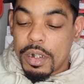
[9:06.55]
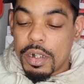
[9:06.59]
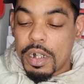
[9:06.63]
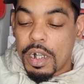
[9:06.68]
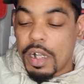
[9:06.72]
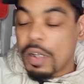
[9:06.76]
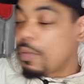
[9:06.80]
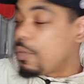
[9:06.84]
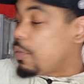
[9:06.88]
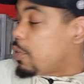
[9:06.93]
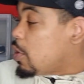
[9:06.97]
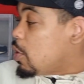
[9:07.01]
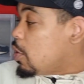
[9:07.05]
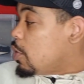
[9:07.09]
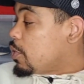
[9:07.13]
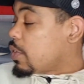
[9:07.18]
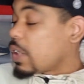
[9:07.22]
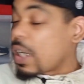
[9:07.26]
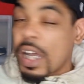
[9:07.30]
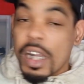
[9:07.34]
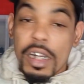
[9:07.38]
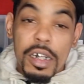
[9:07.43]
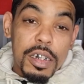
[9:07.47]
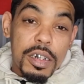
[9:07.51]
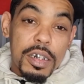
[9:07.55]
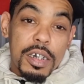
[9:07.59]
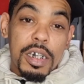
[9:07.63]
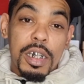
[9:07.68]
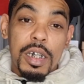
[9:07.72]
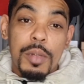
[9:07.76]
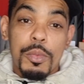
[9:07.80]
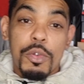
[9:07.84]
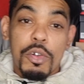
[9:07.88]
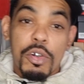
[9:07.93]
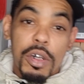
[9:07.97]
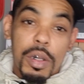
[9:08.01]
Get involved at the
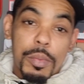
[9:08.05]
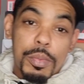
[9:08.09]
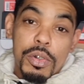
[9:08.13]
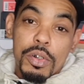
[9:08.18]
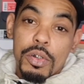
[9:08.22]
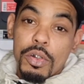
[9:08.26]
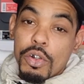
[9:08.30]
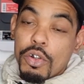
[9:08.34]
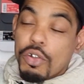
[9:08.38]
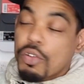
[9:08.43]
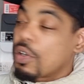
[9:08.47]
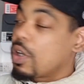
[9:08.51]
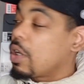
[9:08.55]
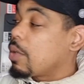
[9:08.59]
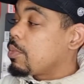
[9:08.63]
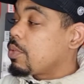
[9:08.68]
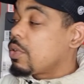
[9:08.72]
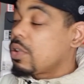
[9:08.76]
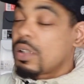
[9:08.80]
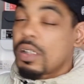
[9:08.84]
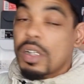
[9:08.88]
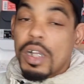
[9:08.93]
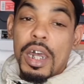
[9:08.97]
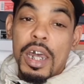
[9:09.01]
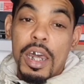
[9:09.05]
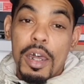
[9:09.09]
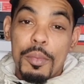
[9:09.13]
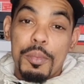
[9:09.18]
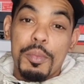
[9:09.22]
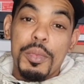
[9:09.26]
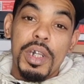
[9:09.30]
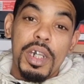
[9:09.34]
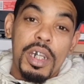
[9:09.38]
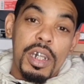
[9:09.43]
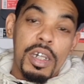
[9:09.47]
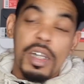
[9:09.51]
team, Crepes on Crepes, at
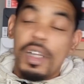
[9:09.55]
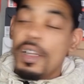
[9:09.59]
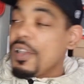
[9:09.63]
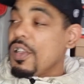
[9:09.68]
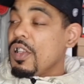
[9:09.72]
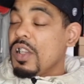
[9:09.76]
me,